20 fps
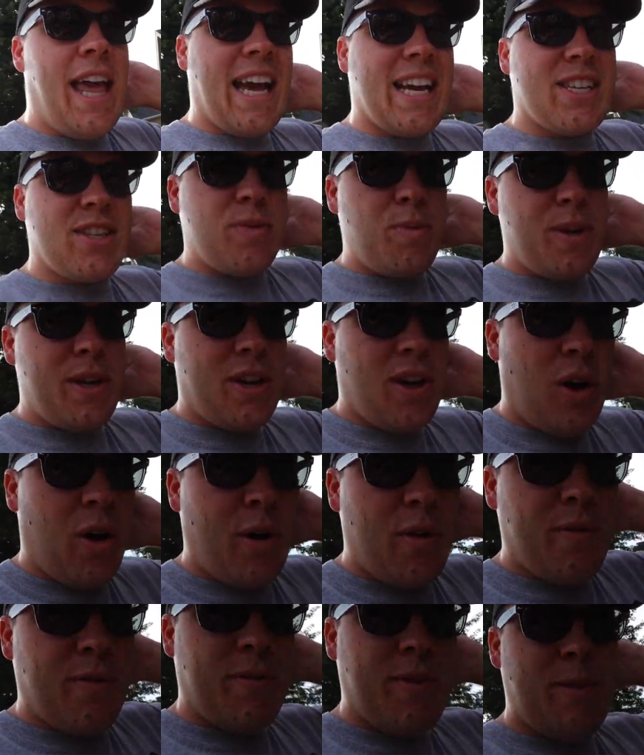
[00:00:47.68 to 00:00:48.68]
next week,
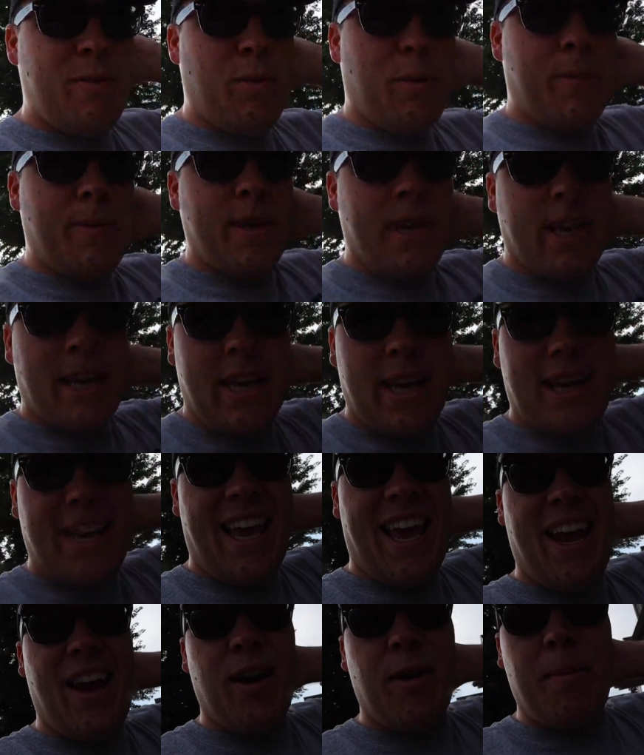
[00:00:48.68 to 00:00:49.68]
hopefully we'll be
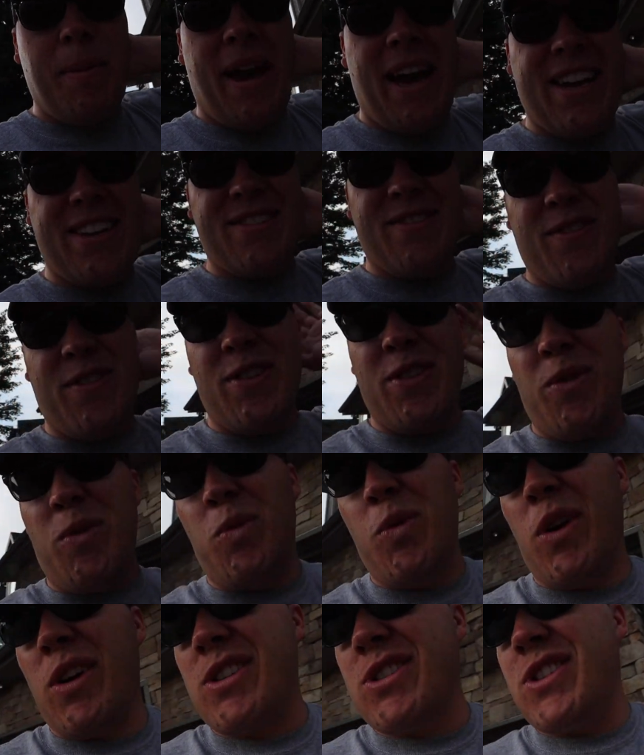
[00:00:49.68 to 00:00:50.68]
getting airbags for the
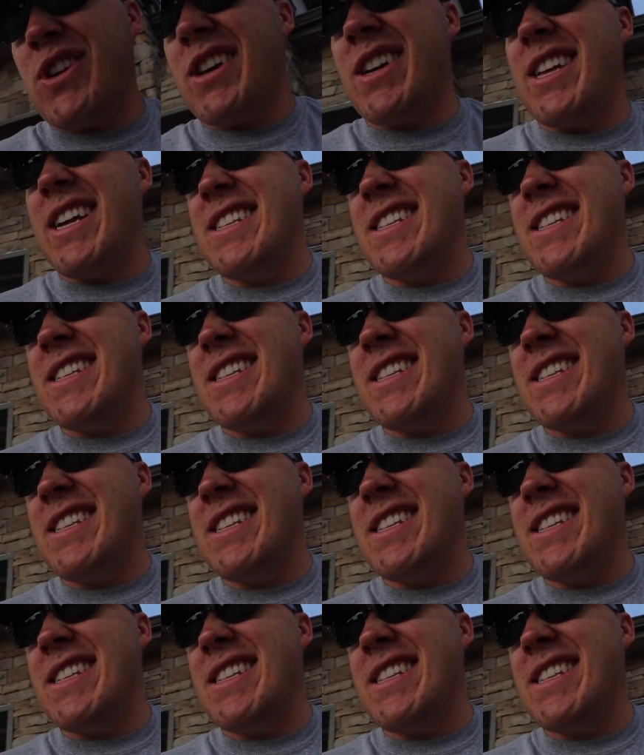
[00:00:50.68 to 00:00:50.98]
work truck.